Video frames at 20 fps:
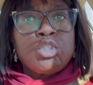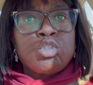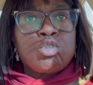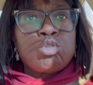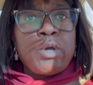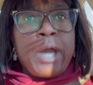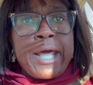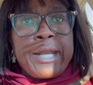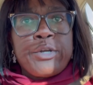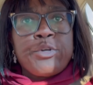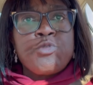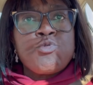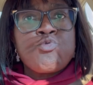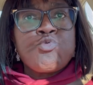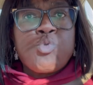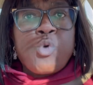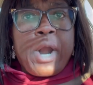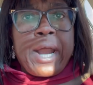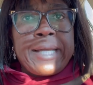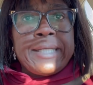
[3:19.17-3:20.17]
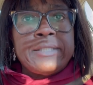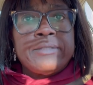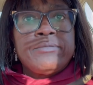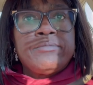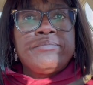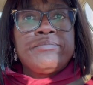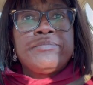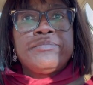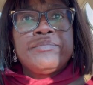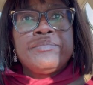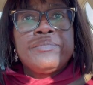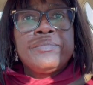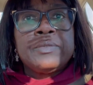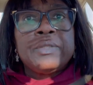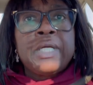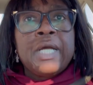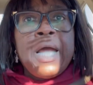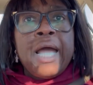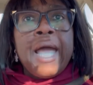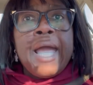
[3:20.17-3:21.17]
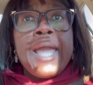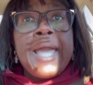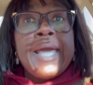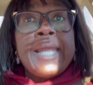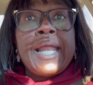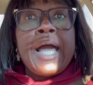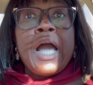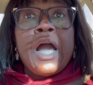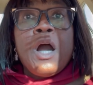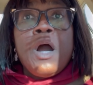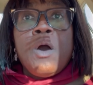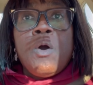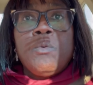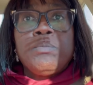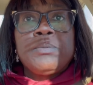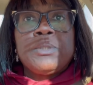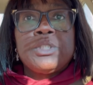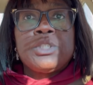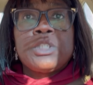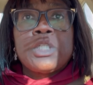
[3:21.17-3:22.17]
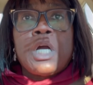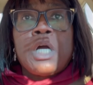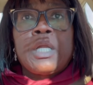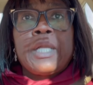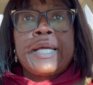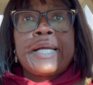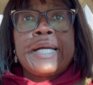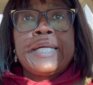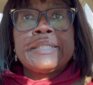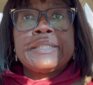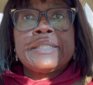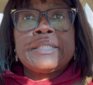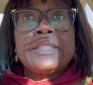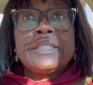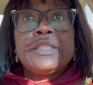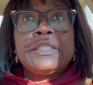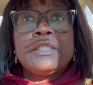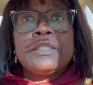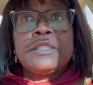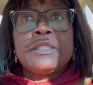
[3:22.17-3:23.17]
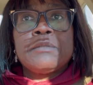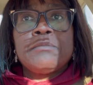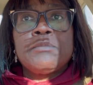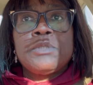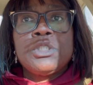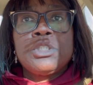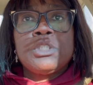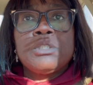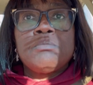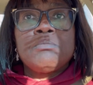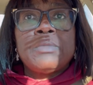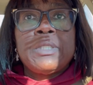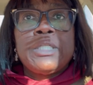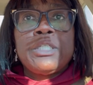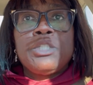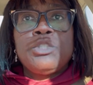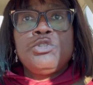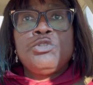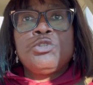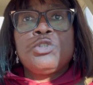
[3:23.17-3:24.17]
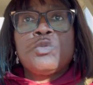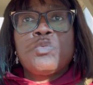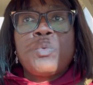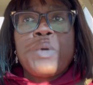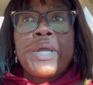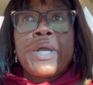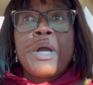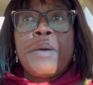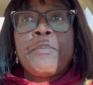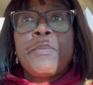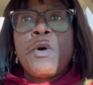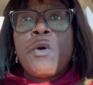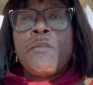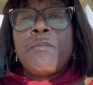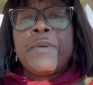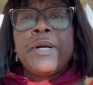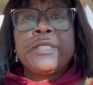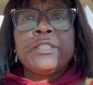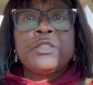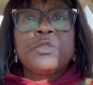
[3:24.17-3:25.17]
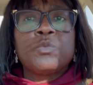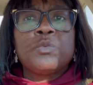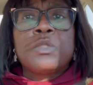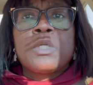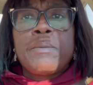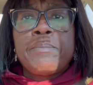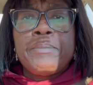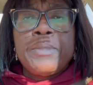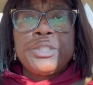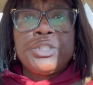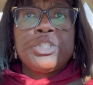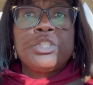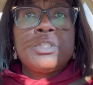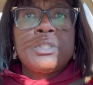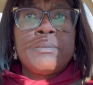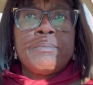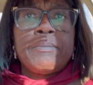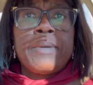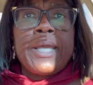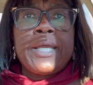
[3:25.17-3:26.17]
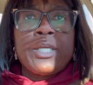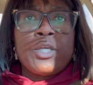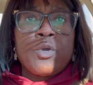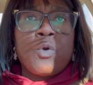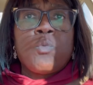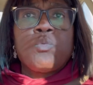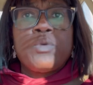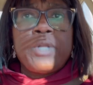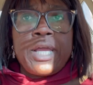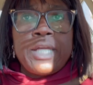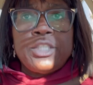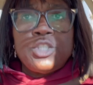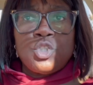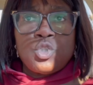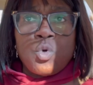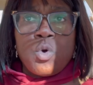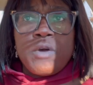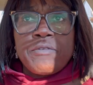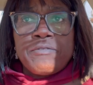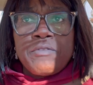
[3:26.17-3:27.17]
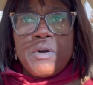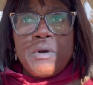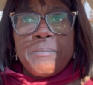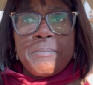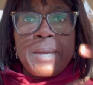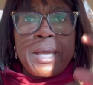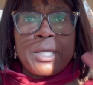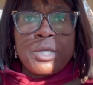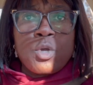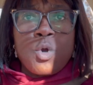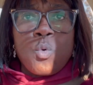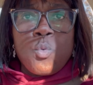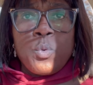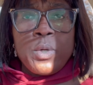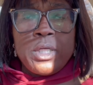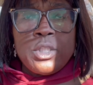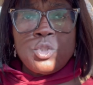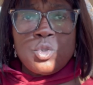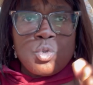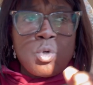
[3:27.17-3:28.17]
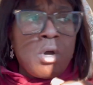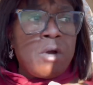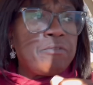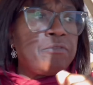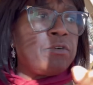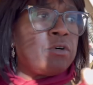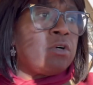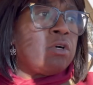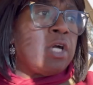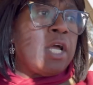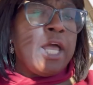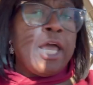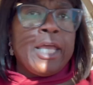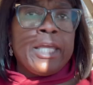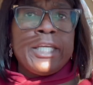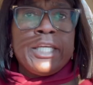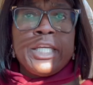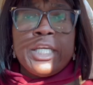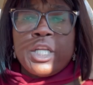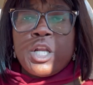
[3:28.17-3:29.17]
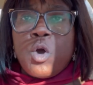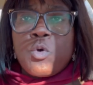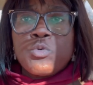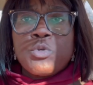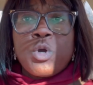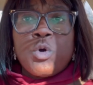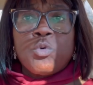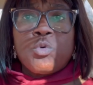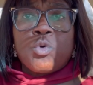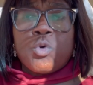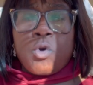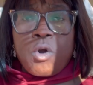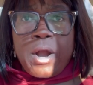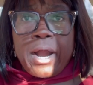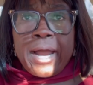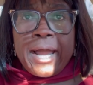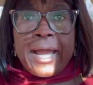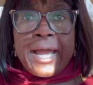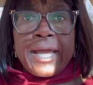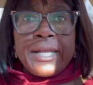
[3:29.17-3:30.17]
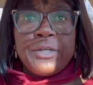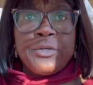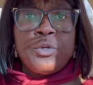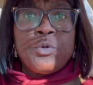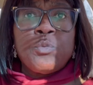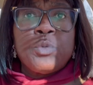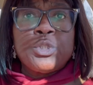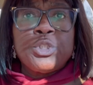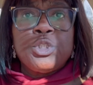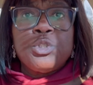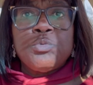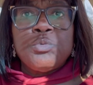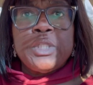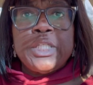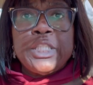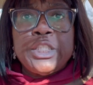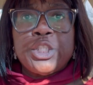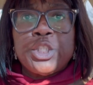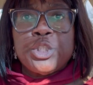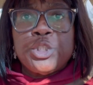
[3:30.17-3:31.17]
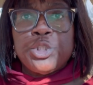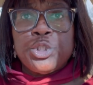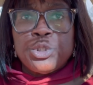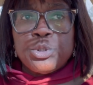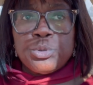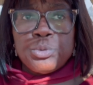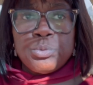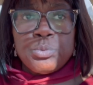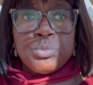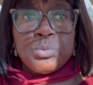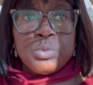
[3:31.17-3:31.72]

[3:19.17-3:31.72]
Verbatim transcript: Try to do right. And I hope that y'all, like I said, this is a Mission Monday. You should wake up on Mondays with a mission to make your day joyful, make your week joyful, get on your grind, do what you need to do.